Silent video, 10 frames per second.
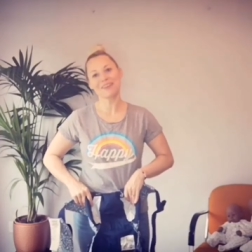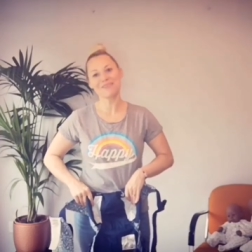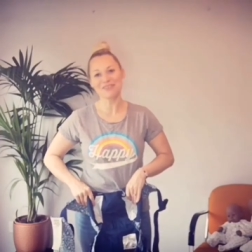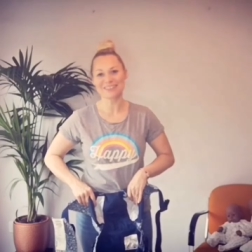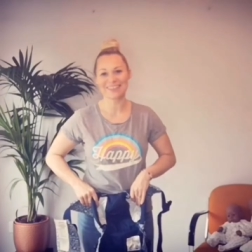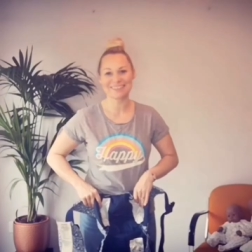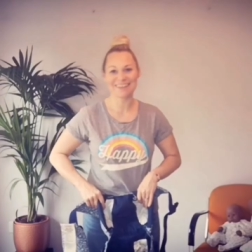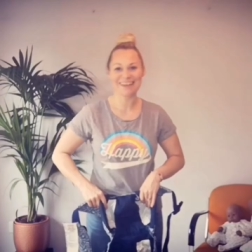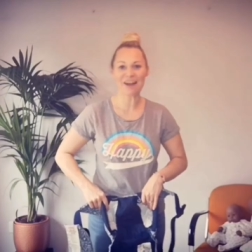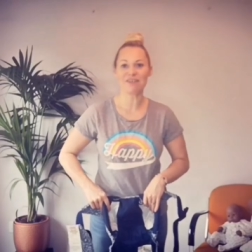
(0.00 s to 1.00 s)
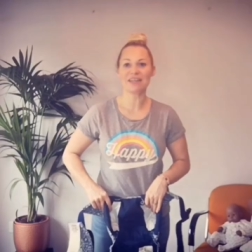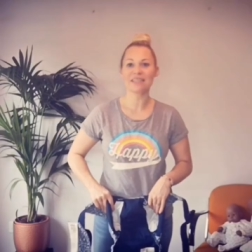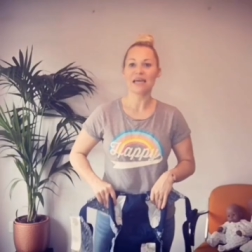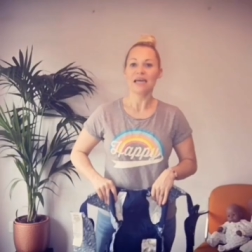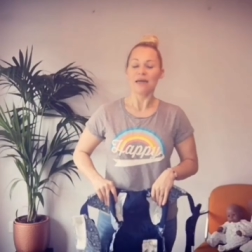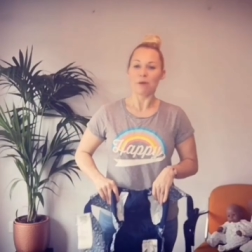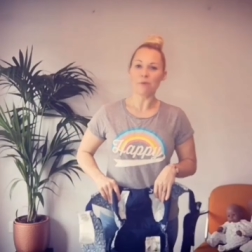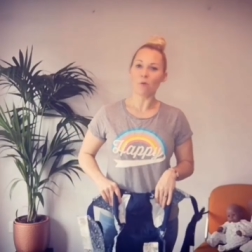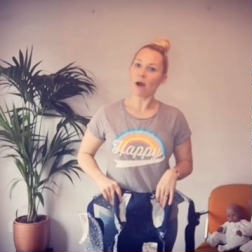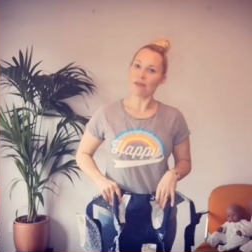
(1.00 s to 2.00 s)
rucksack style carriers,
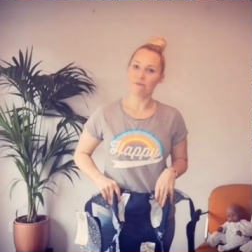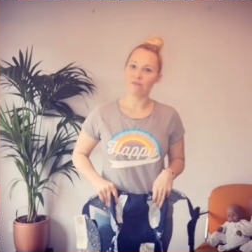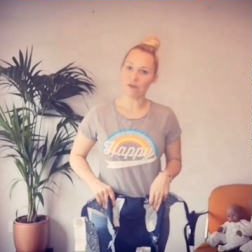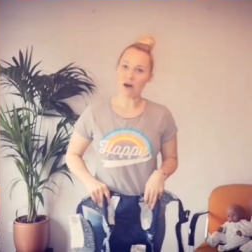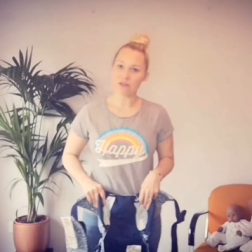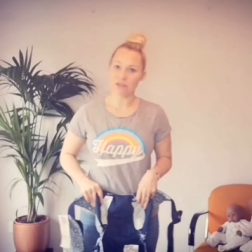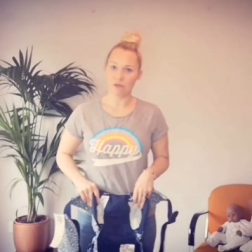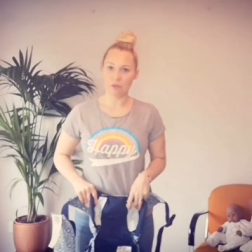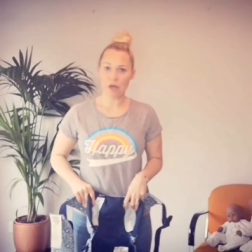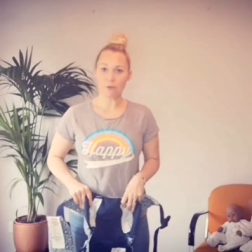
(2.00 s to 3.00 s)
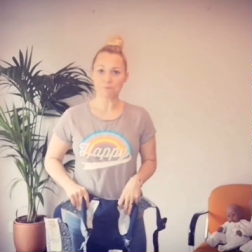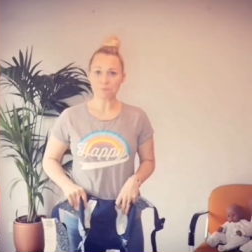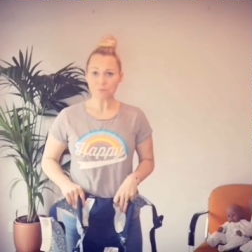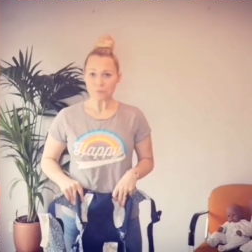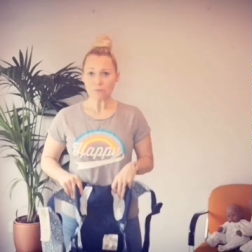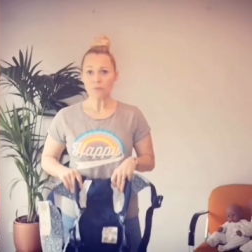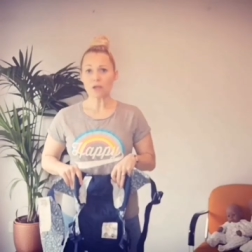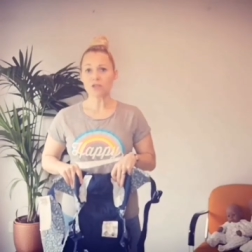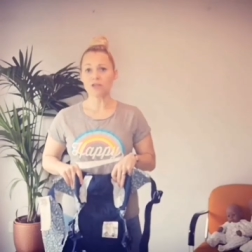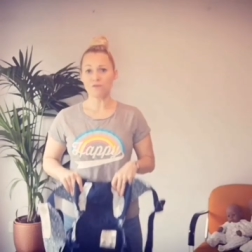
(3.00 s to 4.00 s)
people wear them far too low.
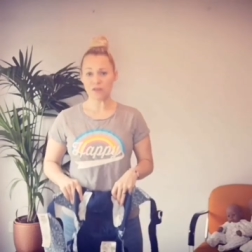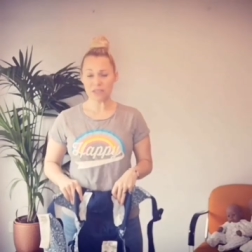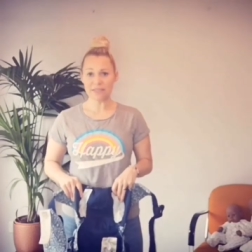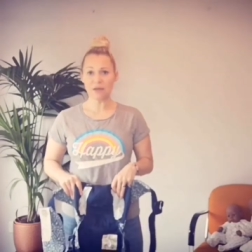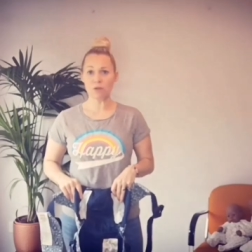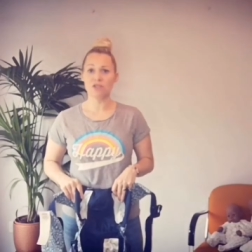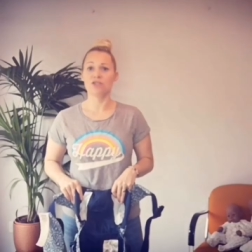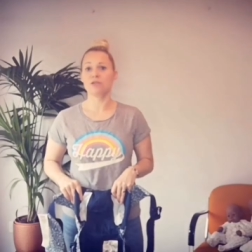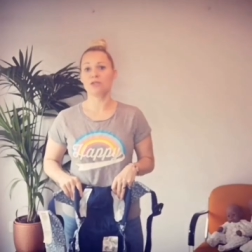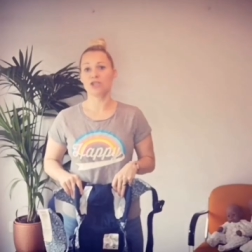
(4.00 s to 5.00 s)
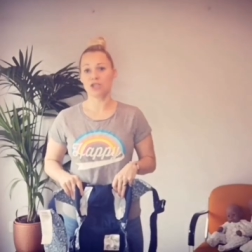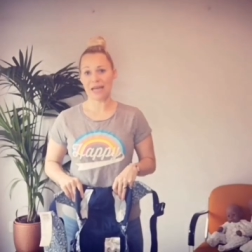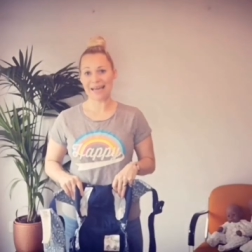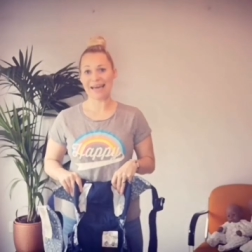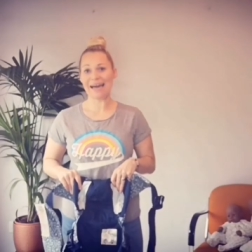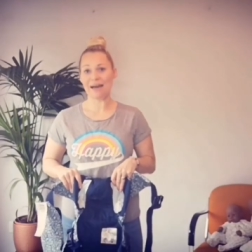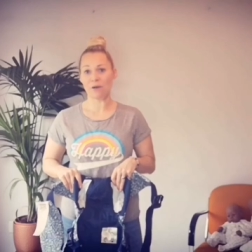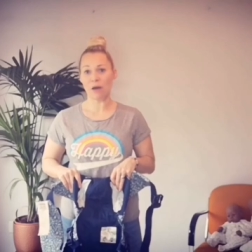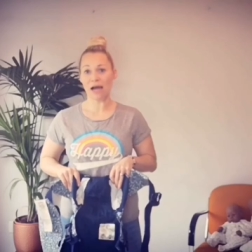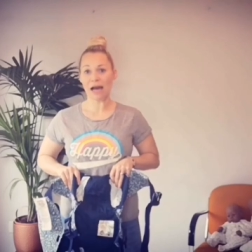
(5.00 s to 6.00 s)
So the first thing I want to do is check
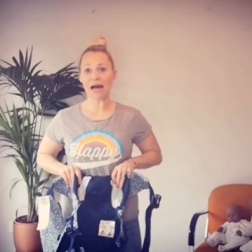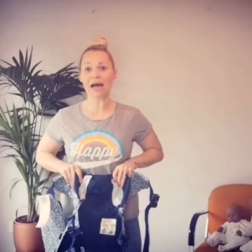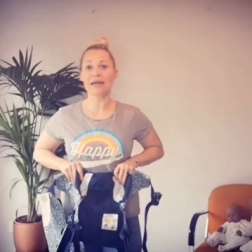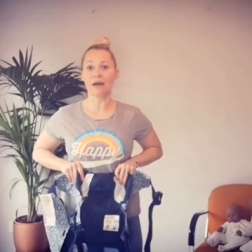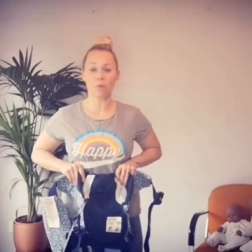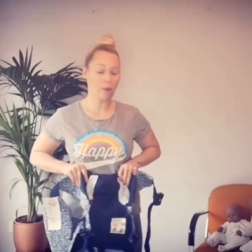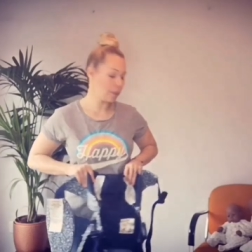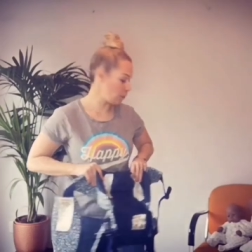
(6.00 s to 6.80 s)
how high I want